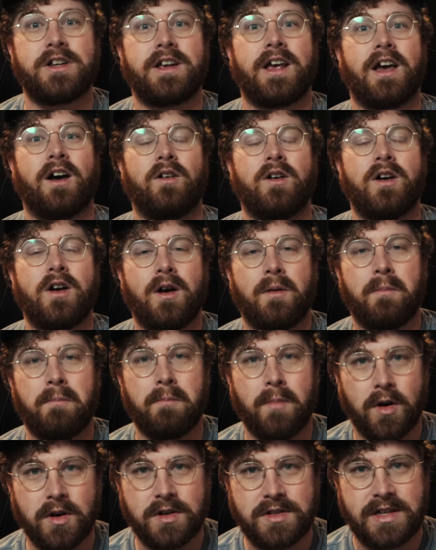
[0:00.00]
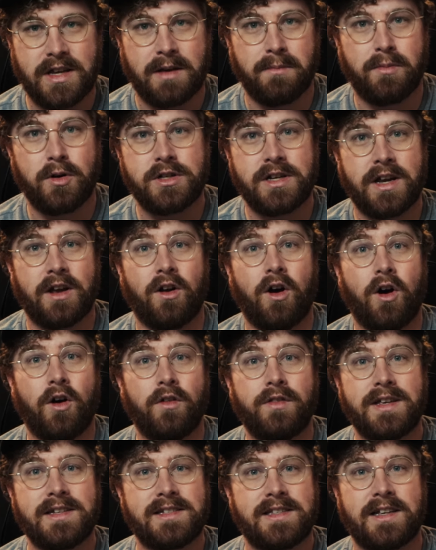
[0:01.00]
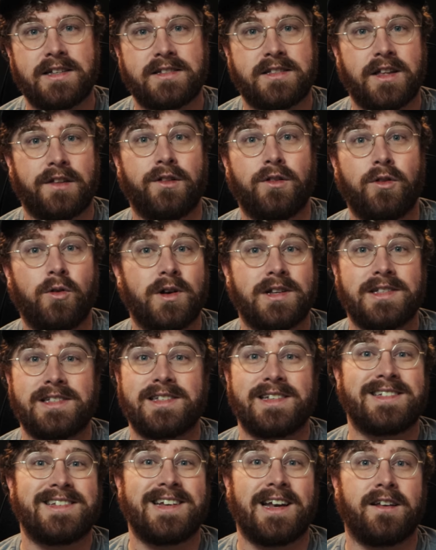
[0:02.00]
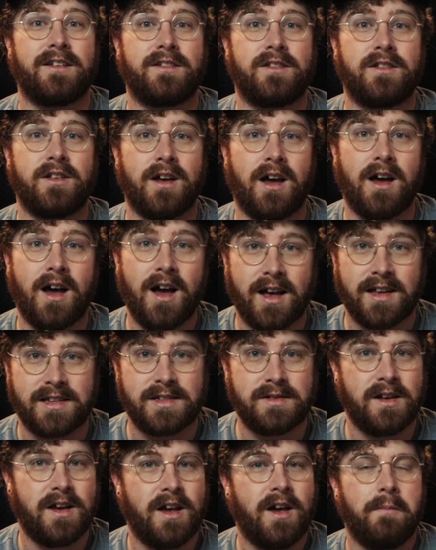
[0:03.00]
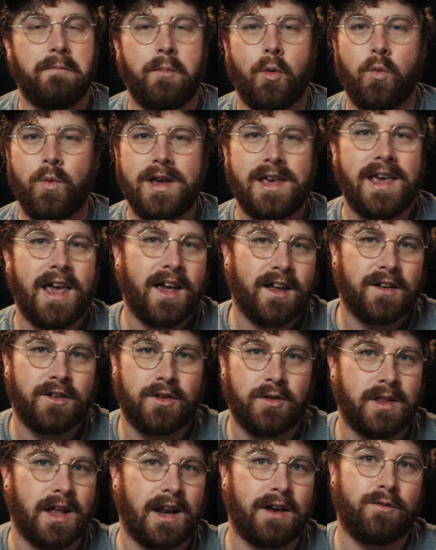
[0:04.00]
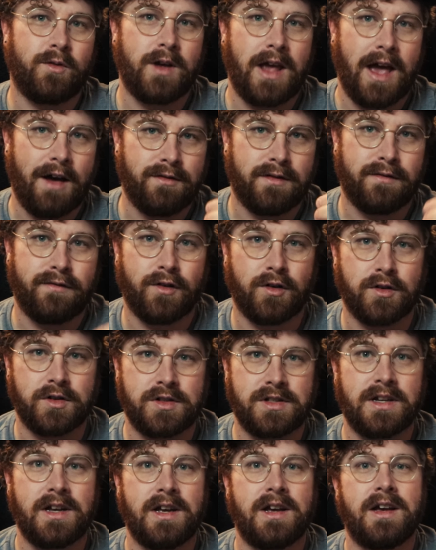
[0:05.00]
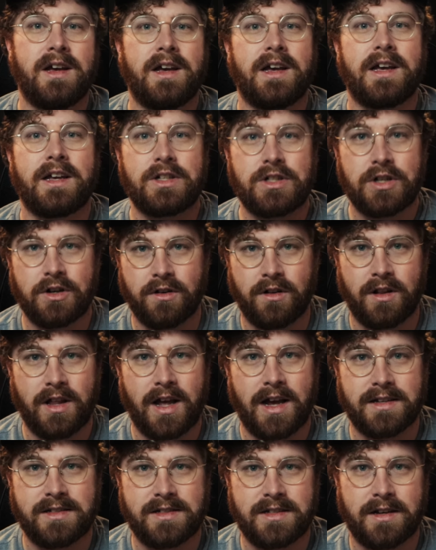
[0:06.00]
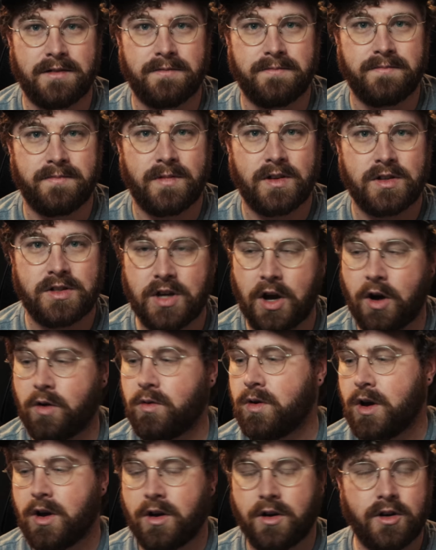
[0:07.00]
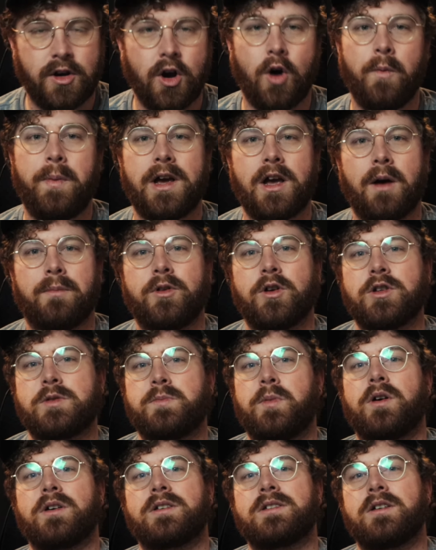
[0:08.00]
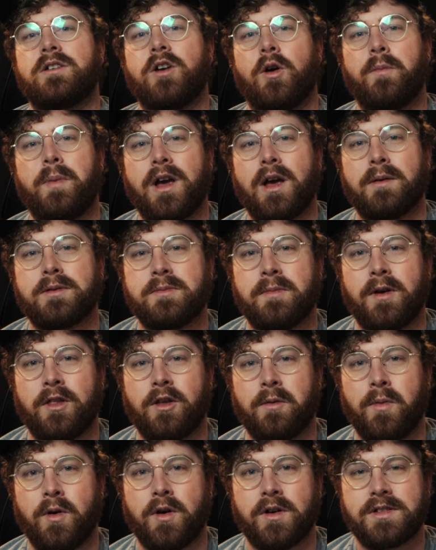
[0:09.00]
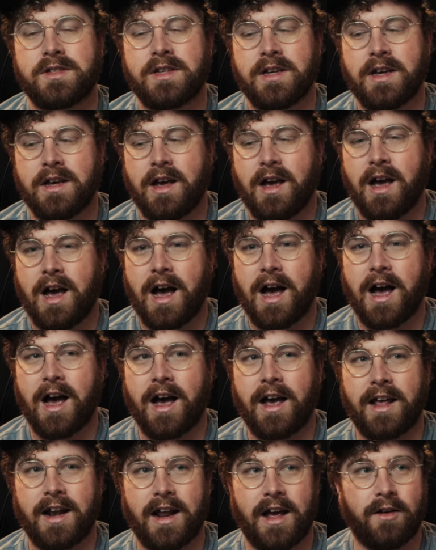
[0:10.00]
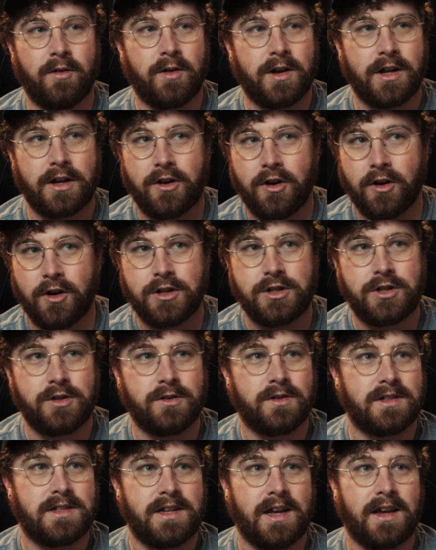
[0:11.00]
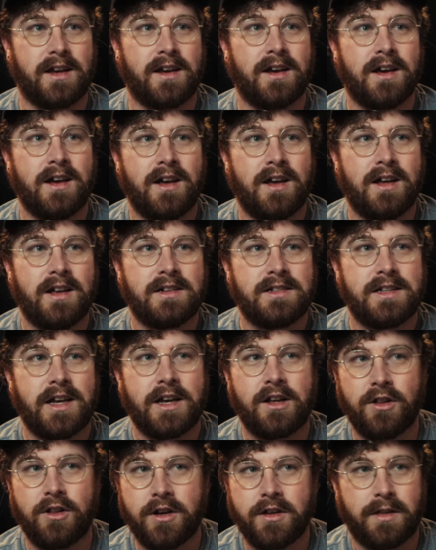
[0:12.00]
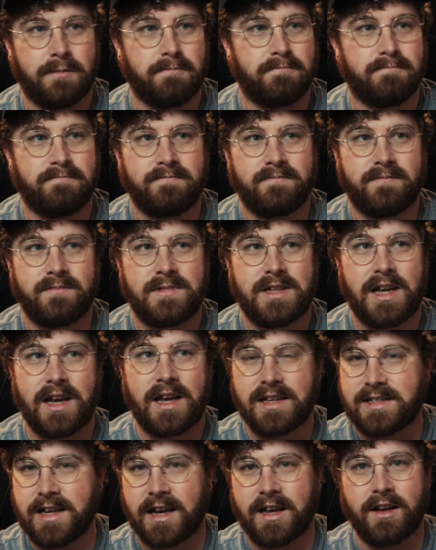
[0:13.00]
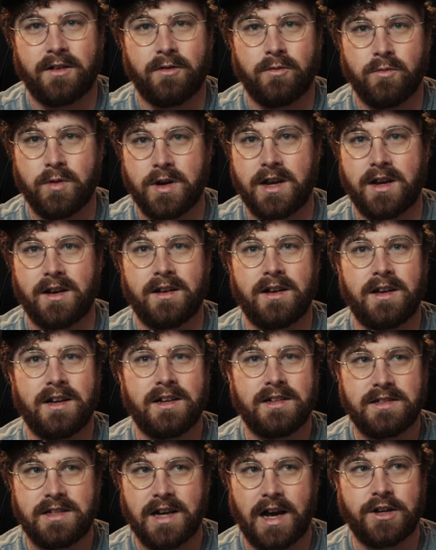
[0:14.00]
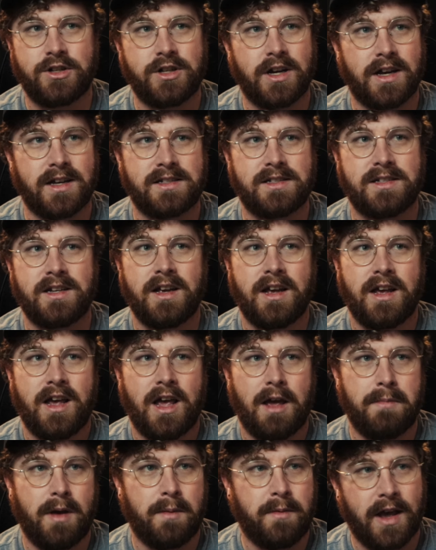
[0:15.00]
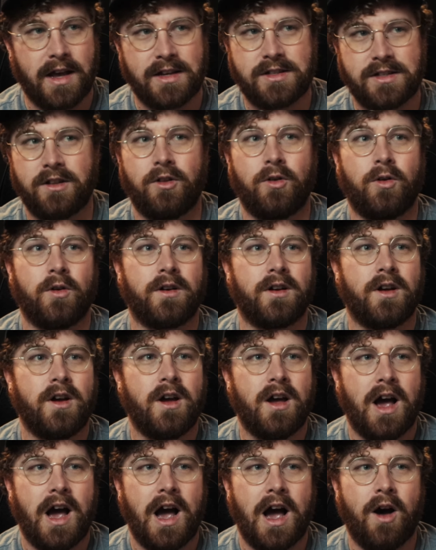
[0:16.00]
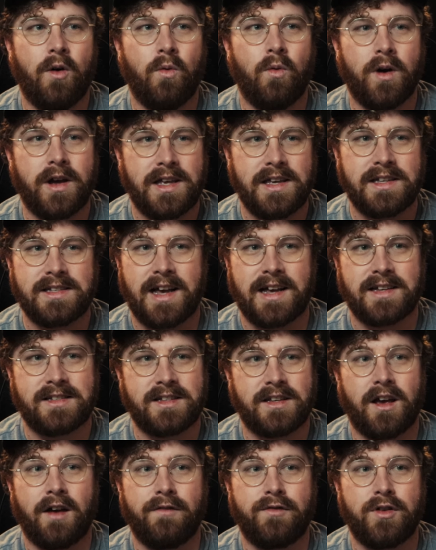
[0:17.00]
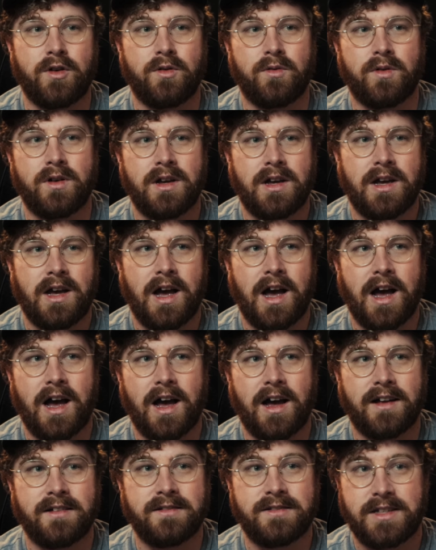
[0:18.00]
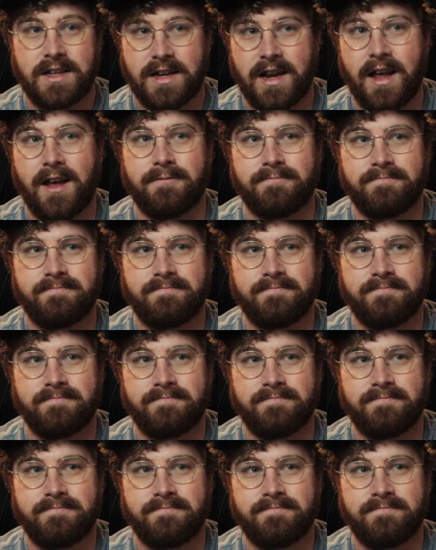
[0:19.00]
out mercy and pushing out all these things that the Lord has extended to us. But we can't do that if we haven't first internalized it. So go pick up those books, go pick up some other books, and I would encourage you to take a look at them. Take a second, read, digest, and maybe ask the Lord what He's asking of you today.